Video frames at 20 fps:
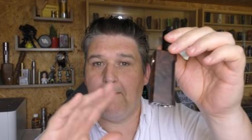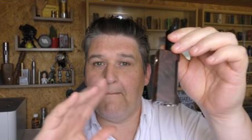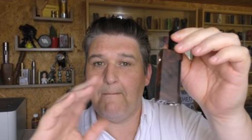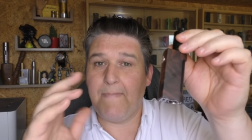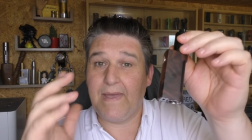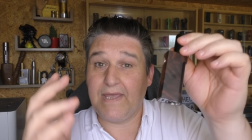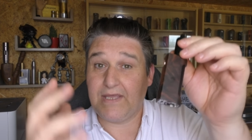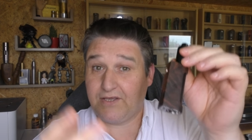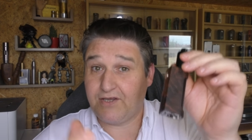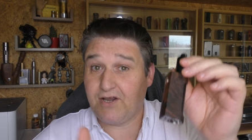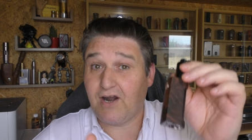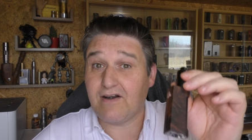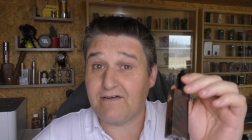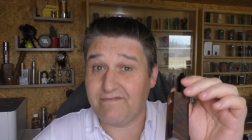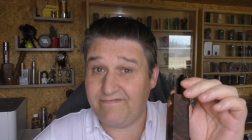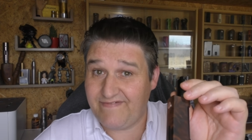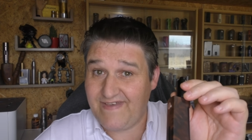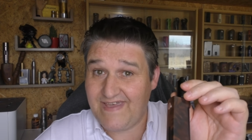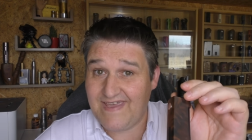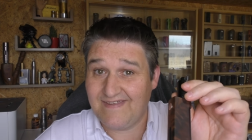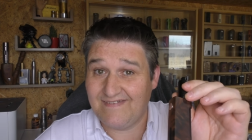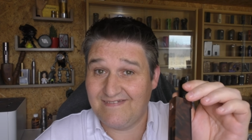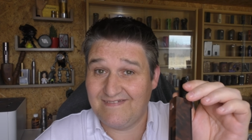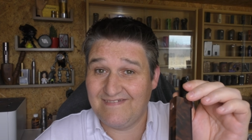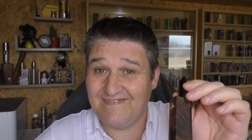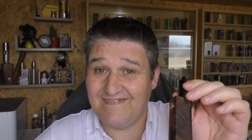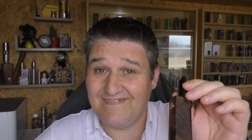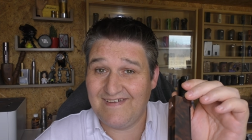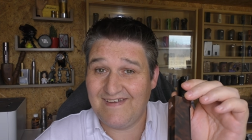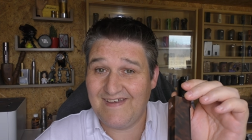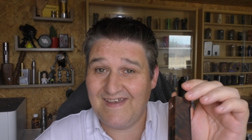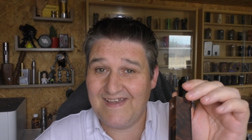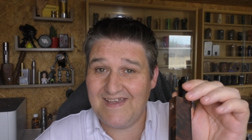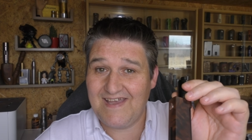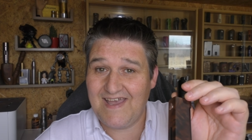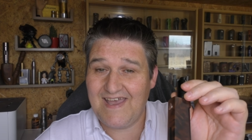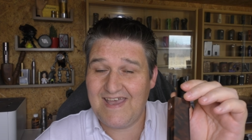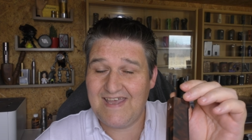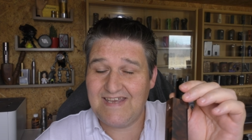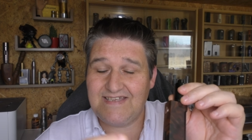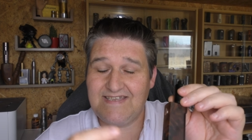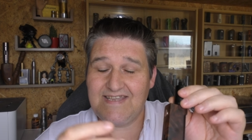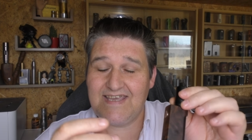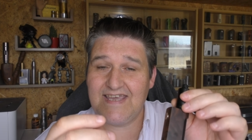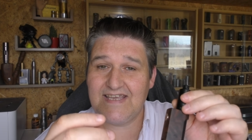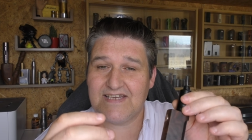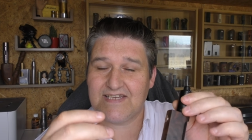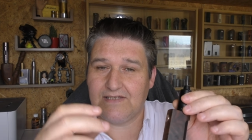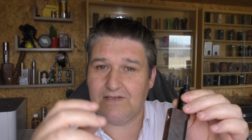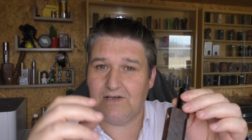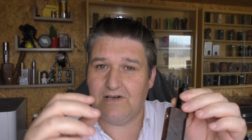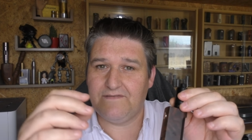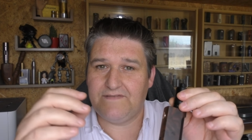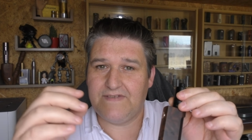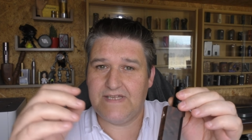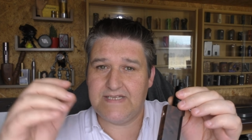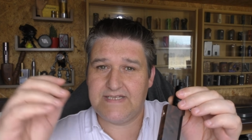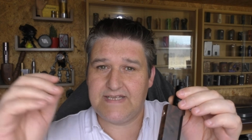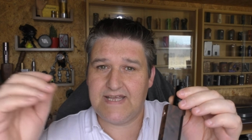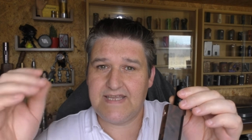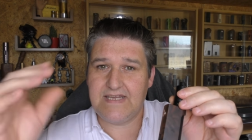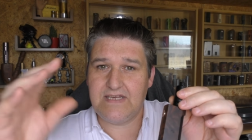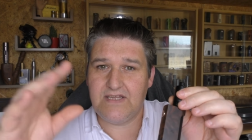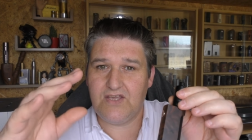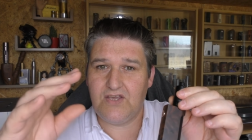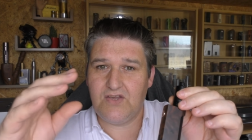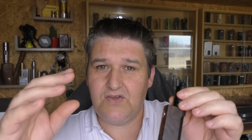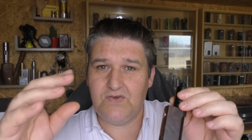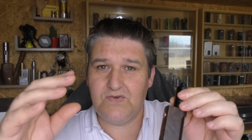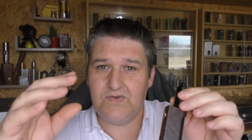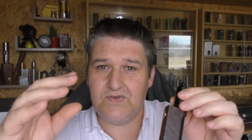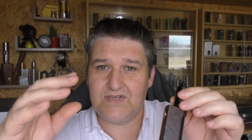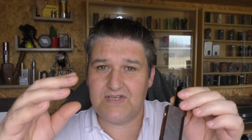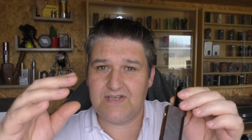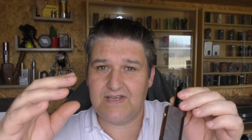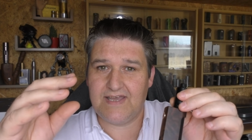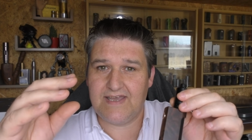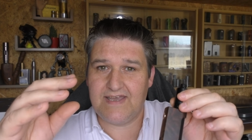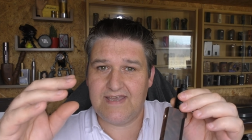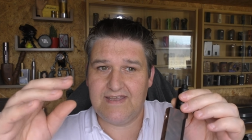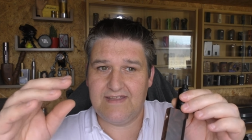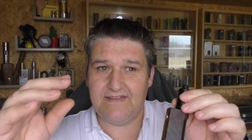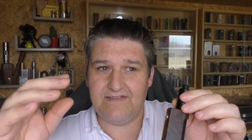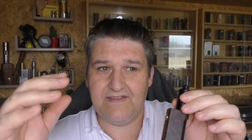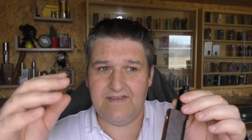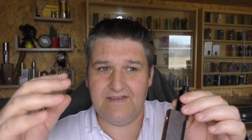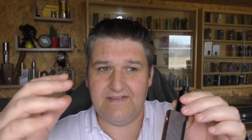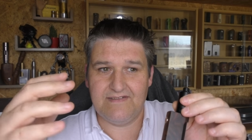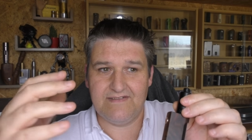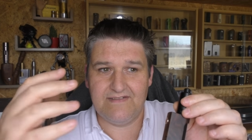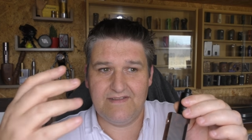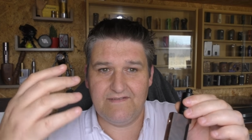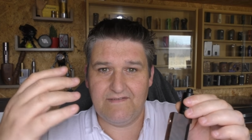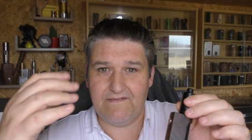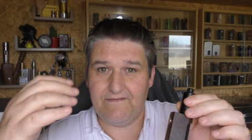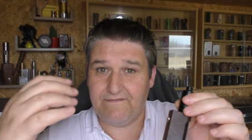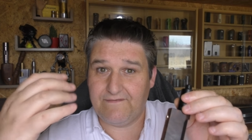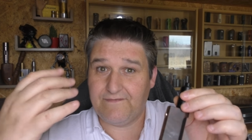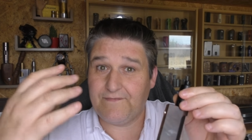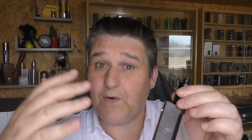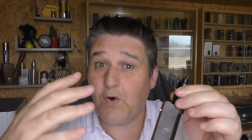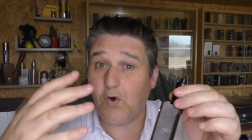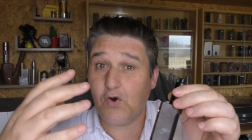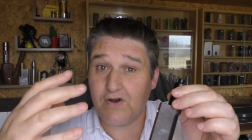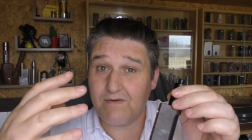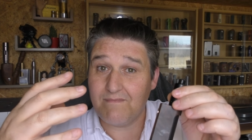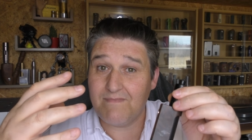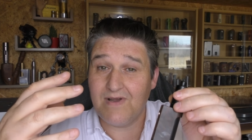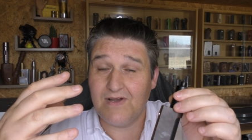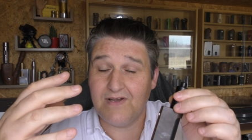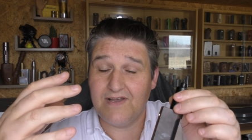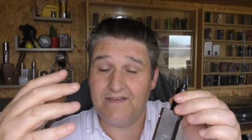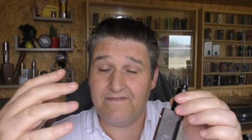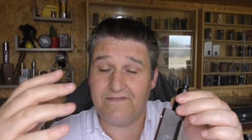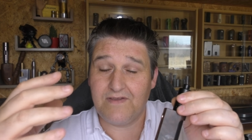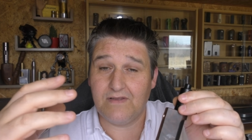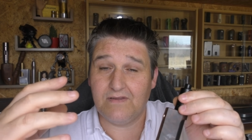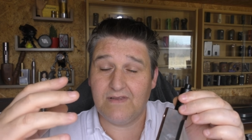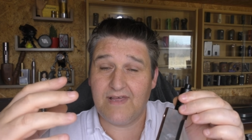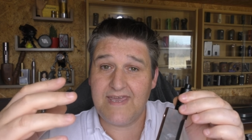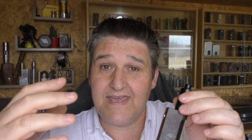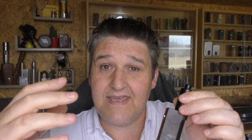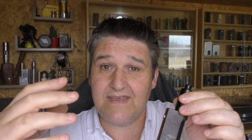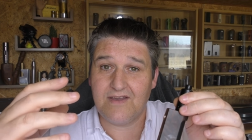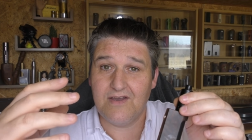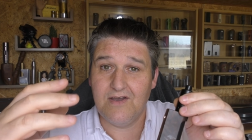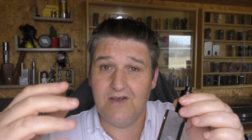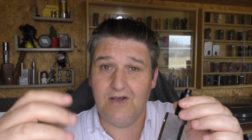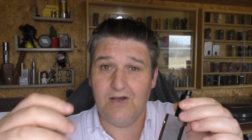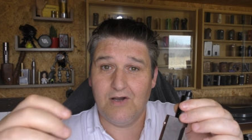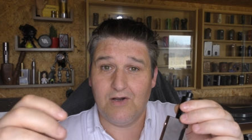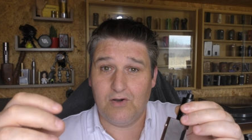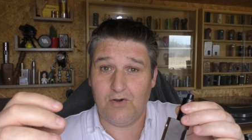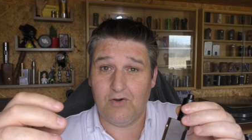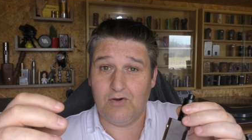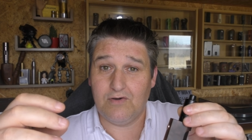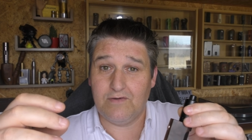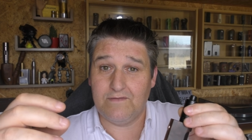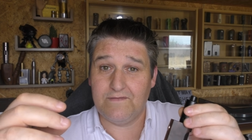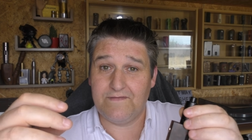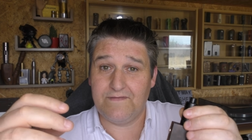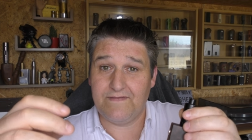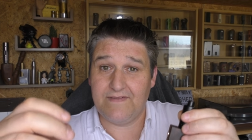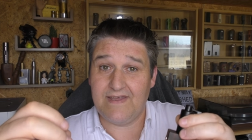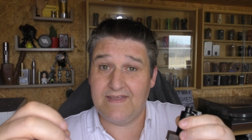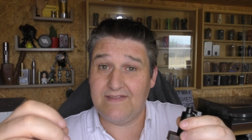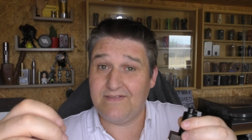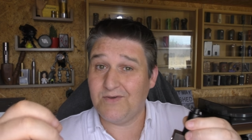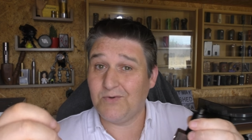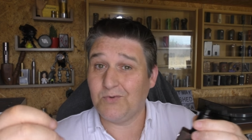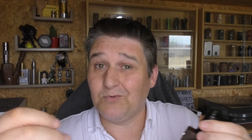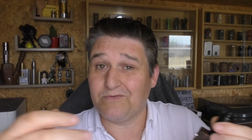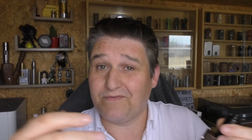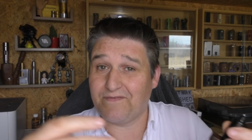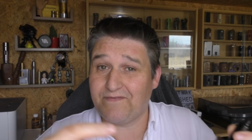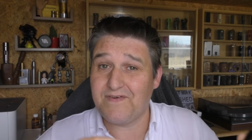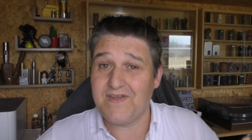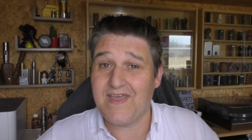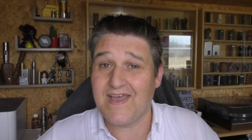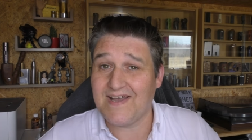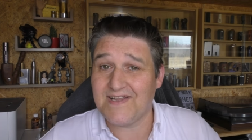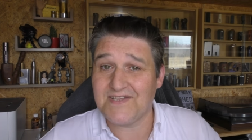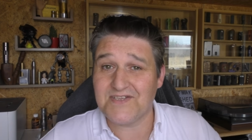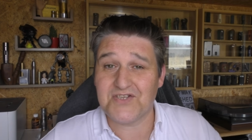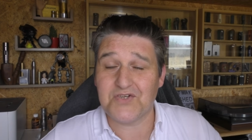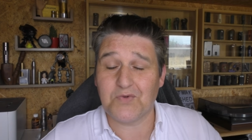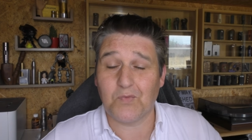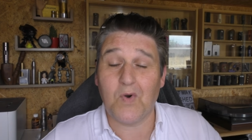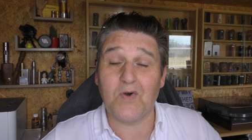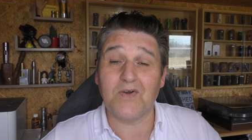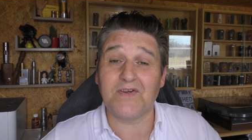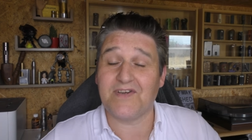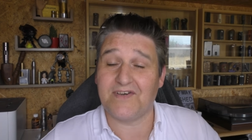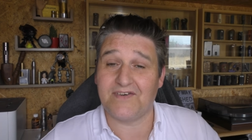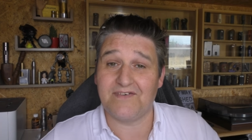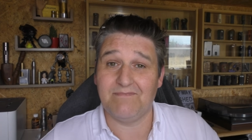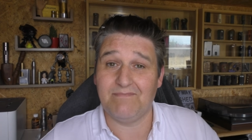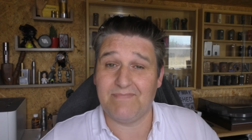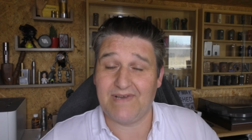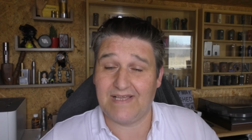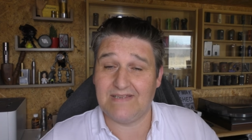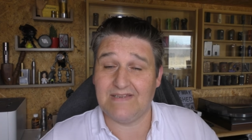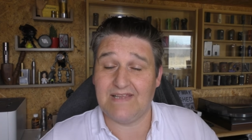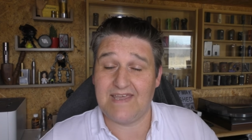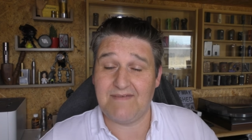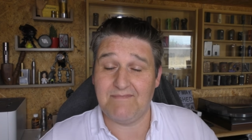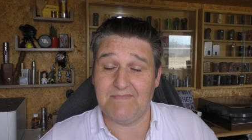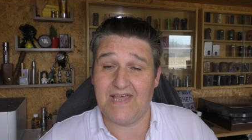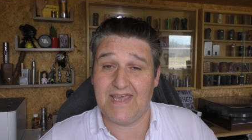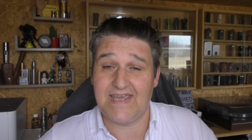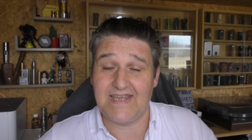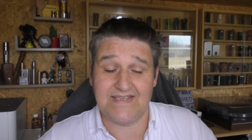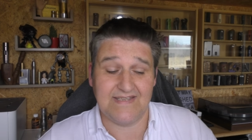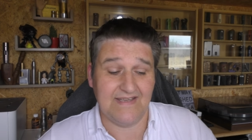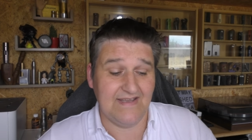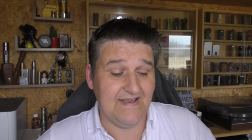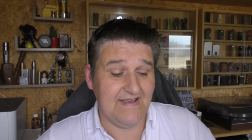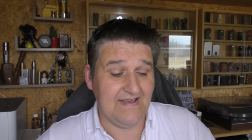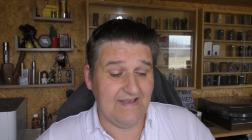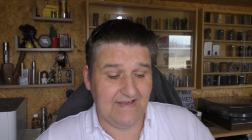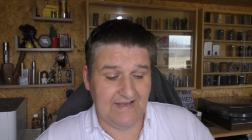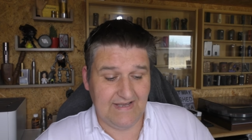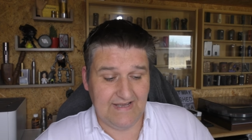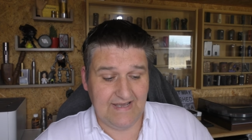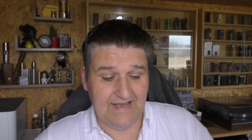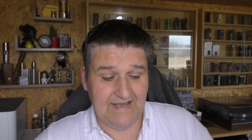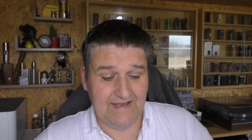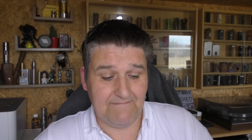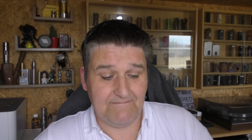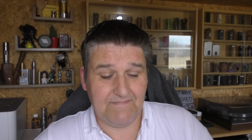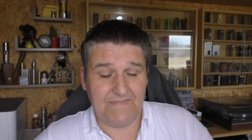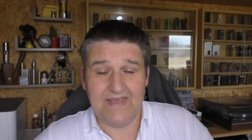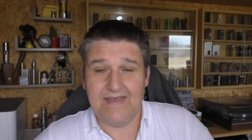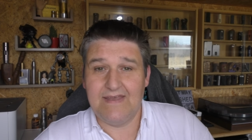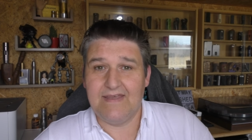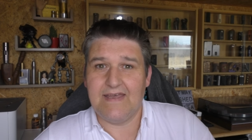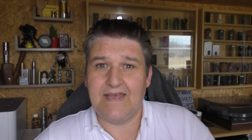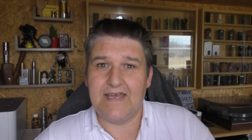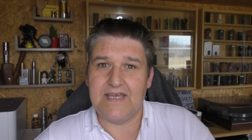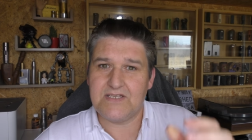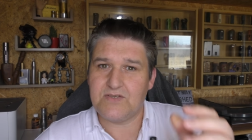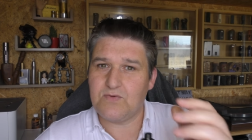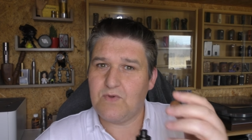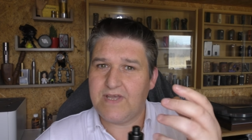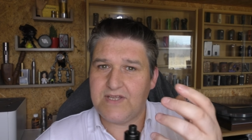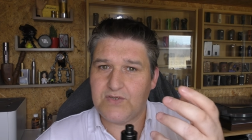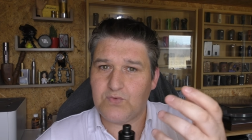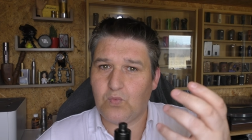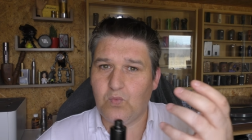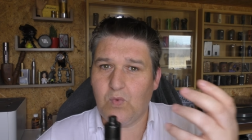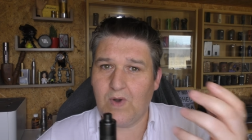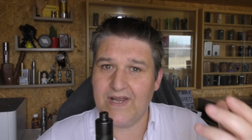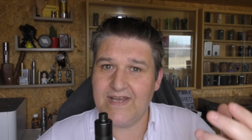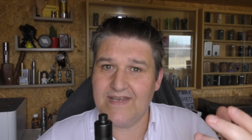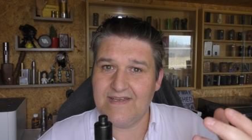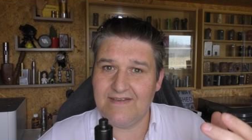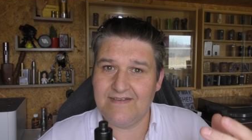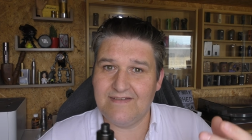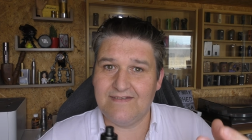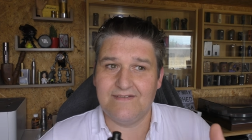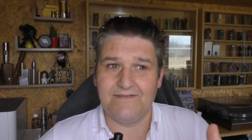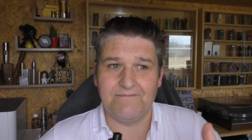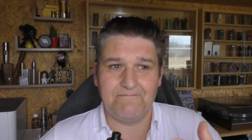but curvy. It takes a lot of design cues, the form, if you like, of the old freehand squonker by Limelight. It's one